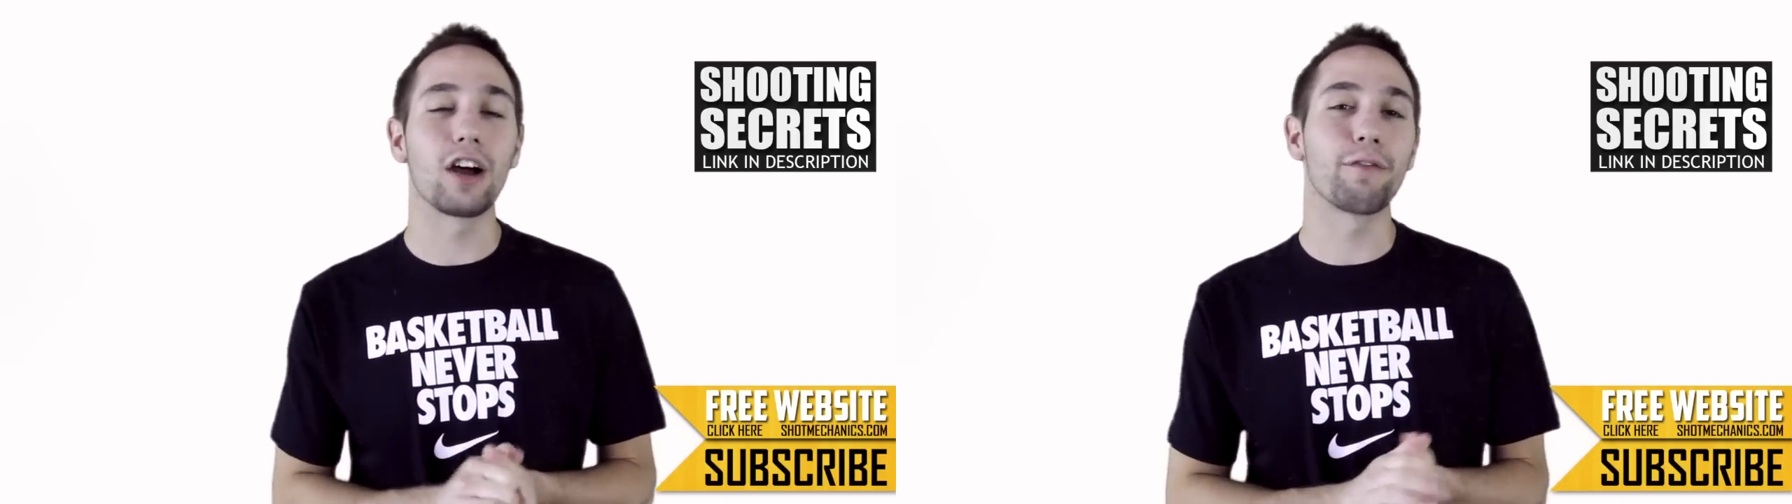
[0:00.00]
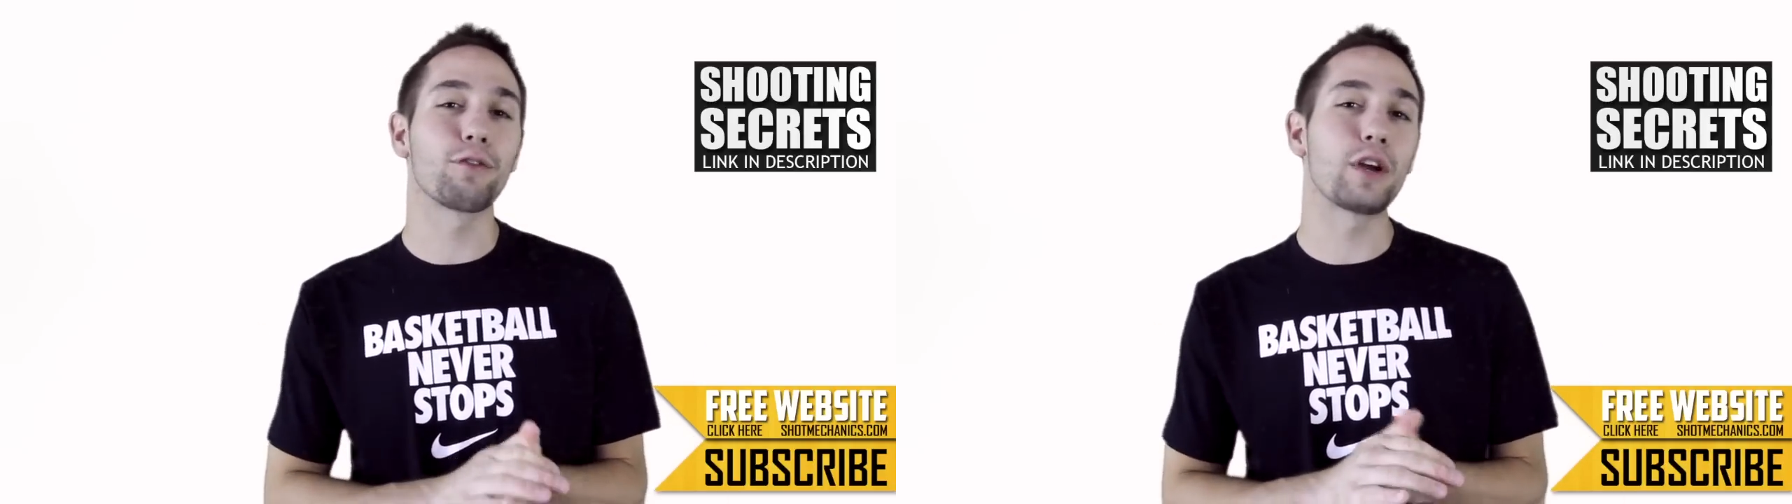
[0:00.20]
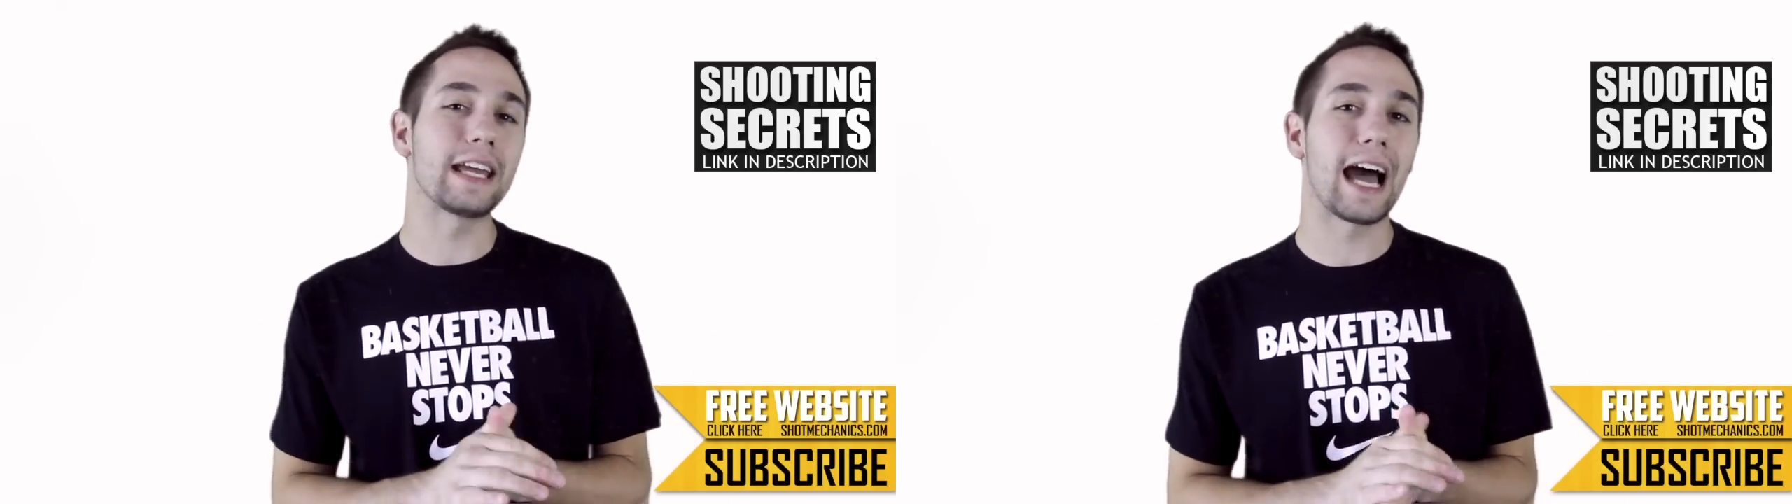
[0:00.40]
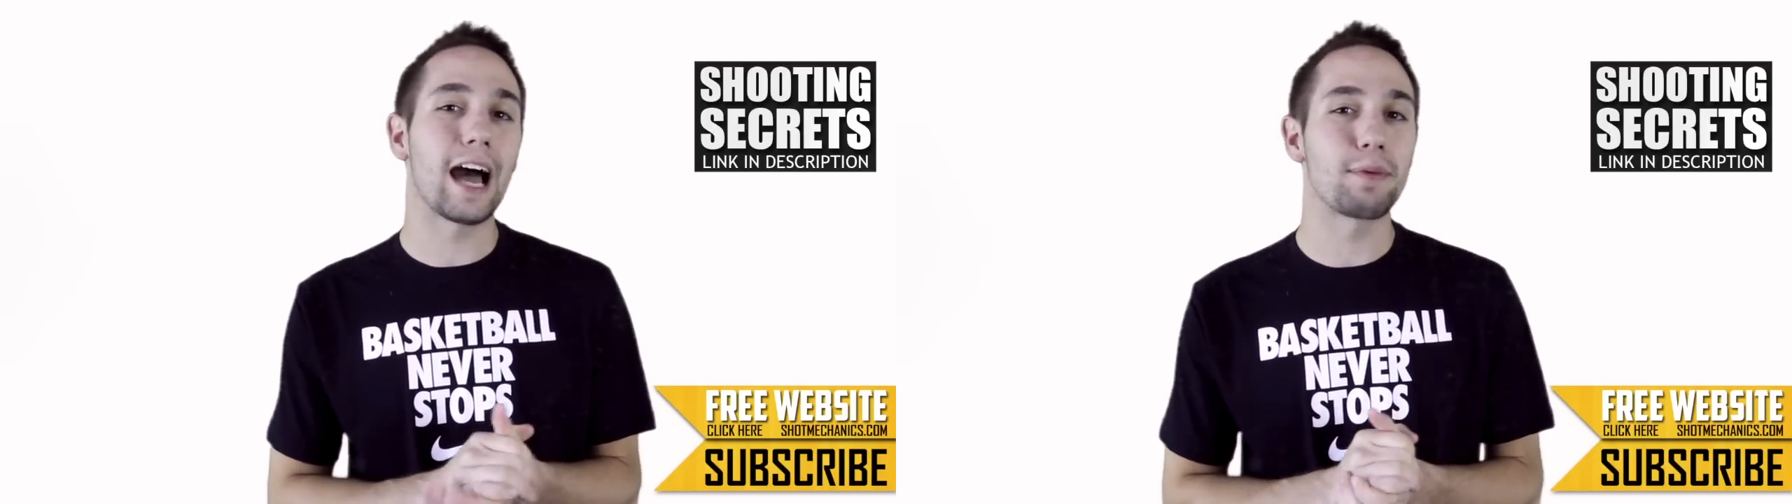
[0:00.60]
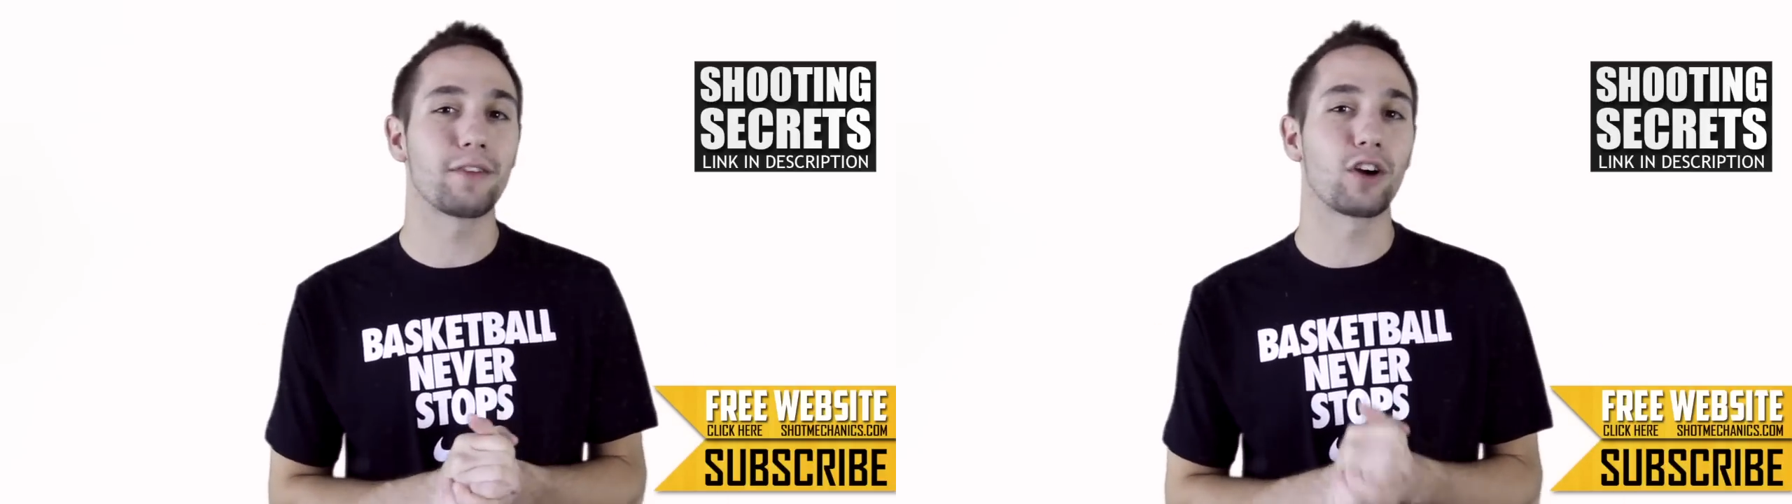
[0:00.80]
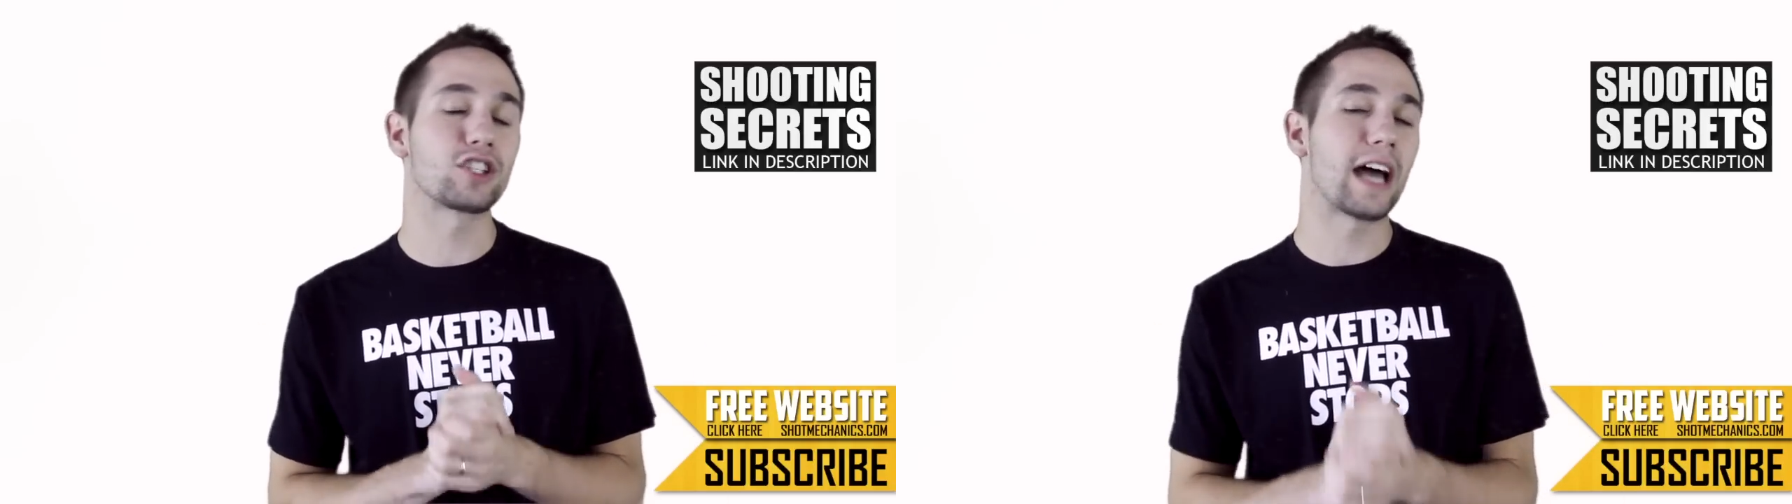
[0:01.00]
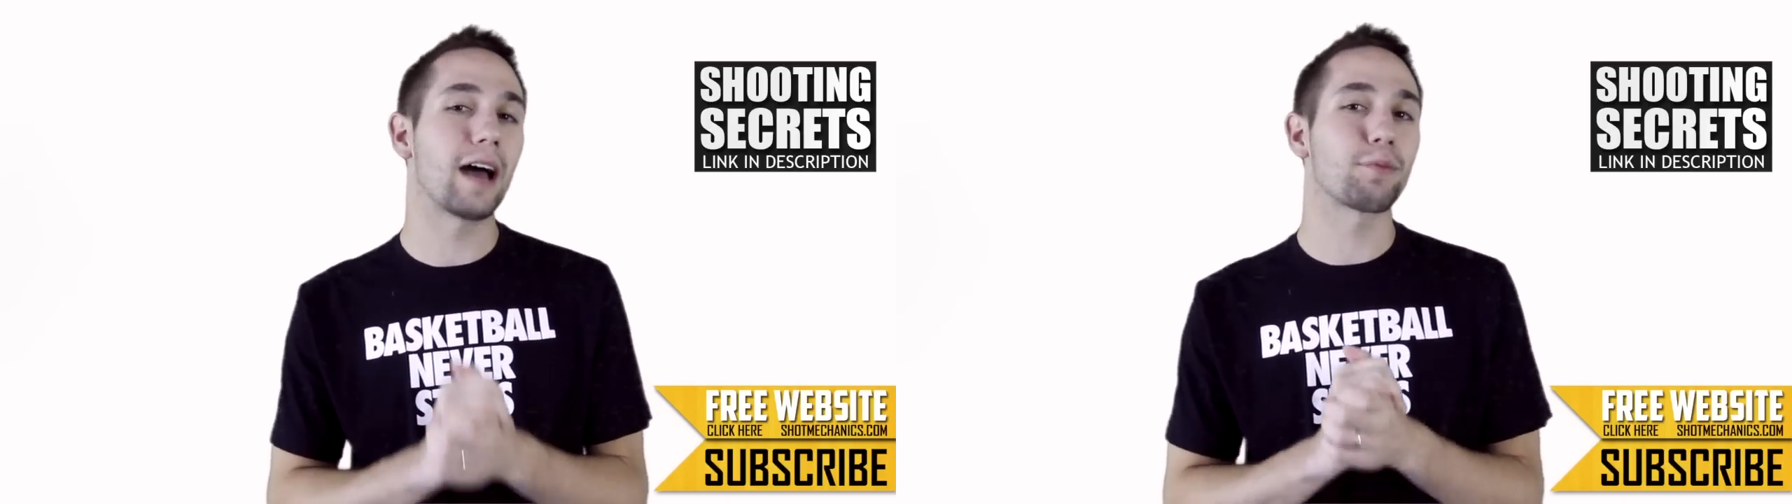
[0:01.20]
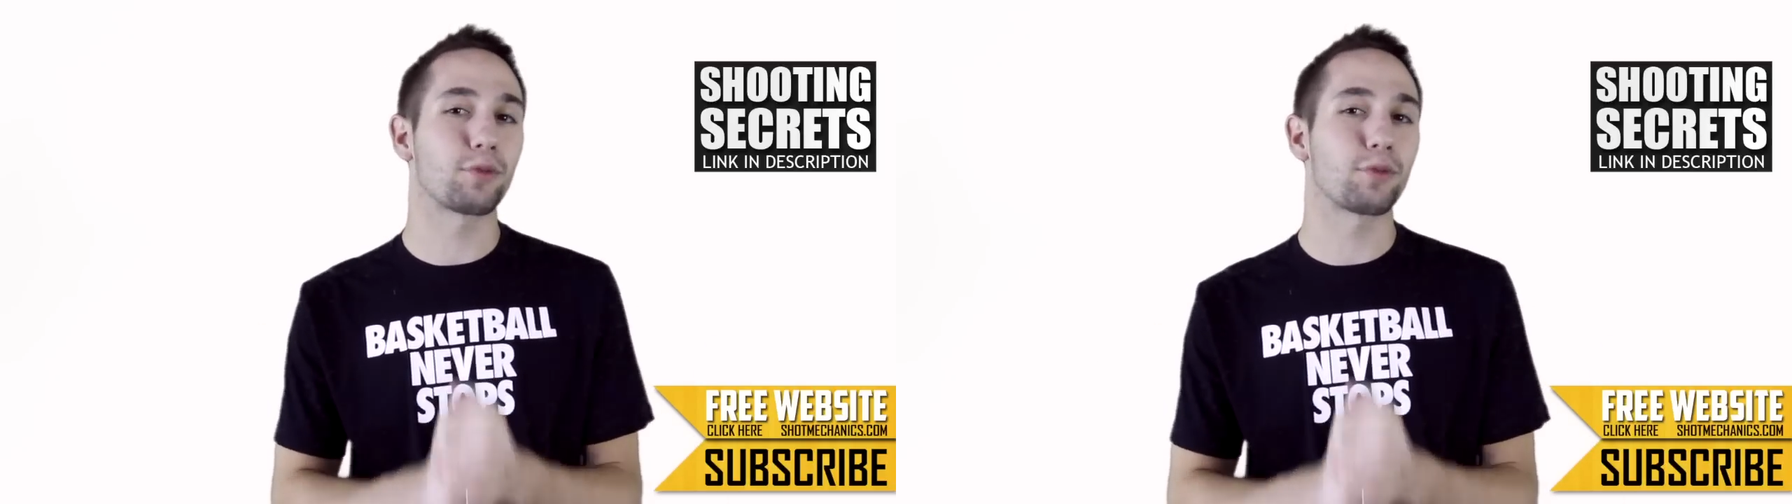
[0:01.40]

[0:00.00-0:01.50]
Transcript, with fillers: a free copy of our top